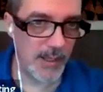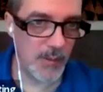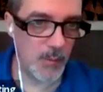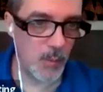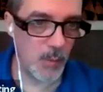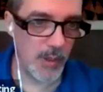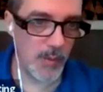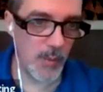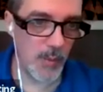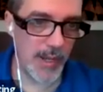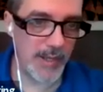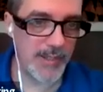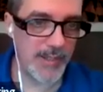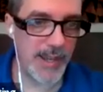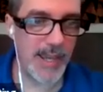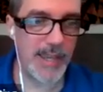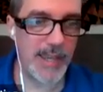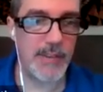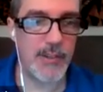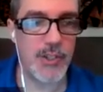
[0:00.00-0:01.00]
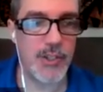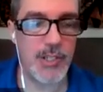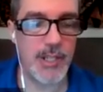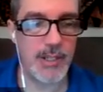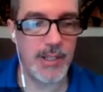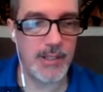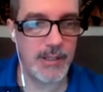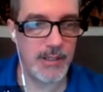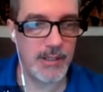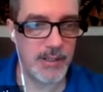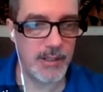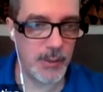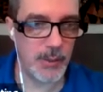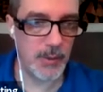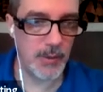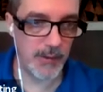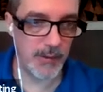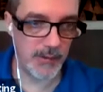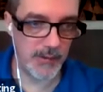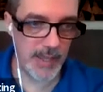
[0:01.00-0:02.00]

And one way to add the sheet to the